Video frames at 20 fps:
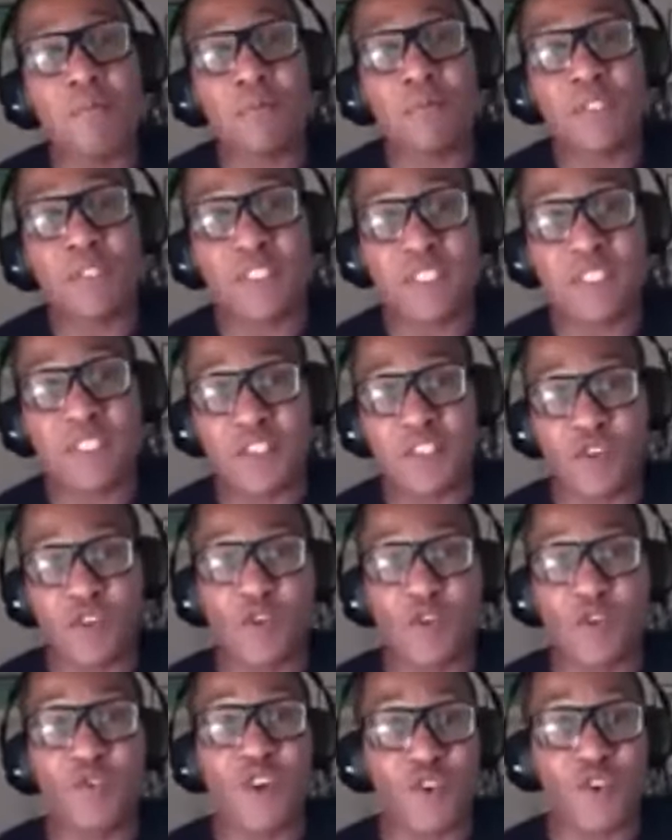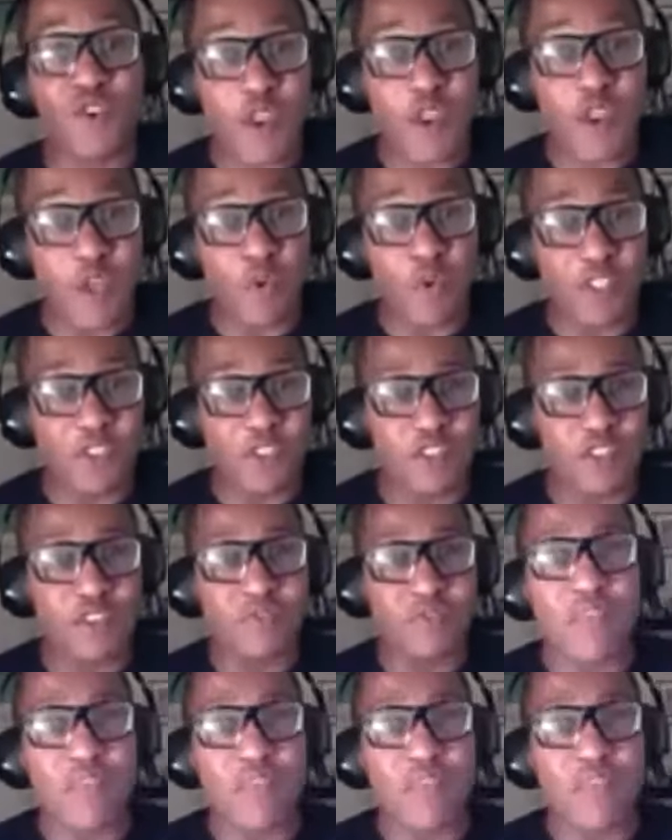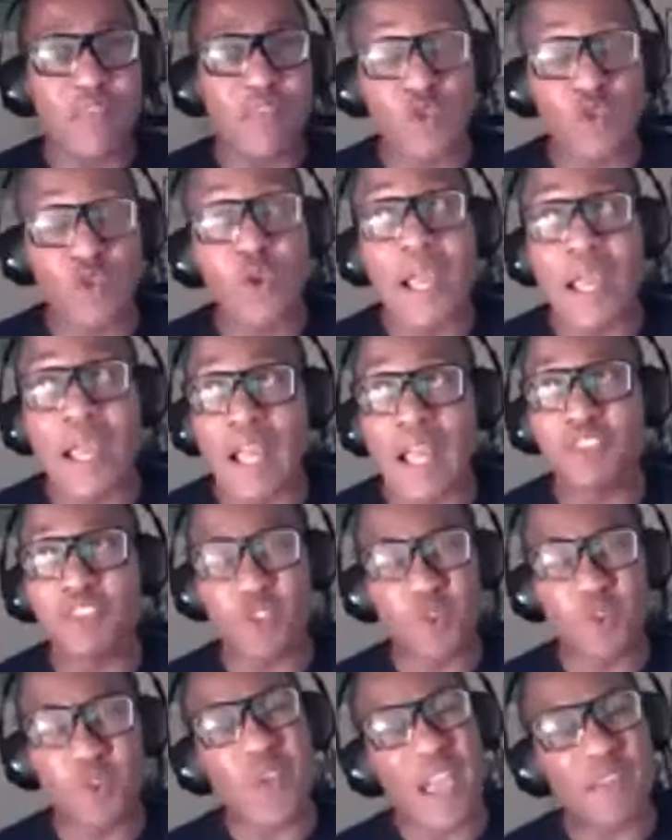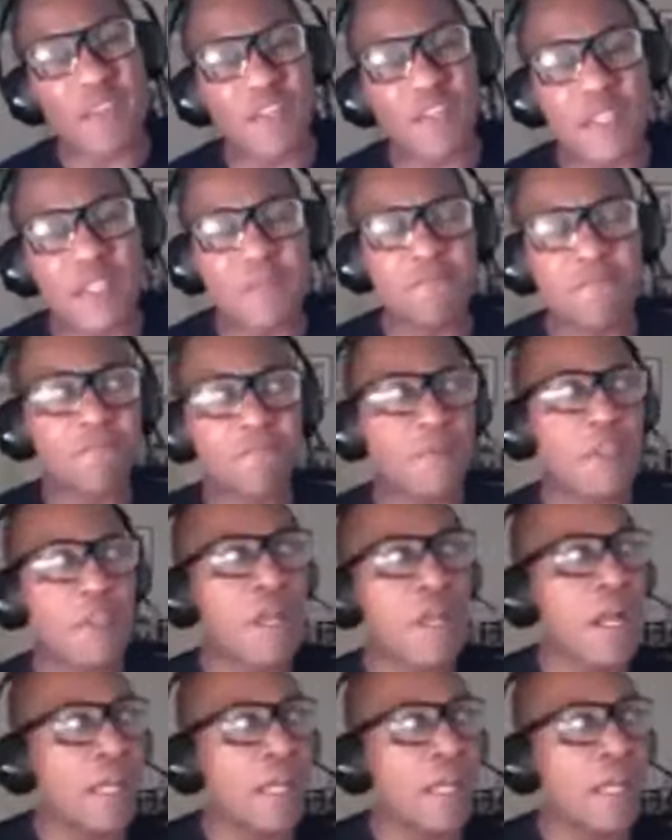Yeah, so great question. I do have an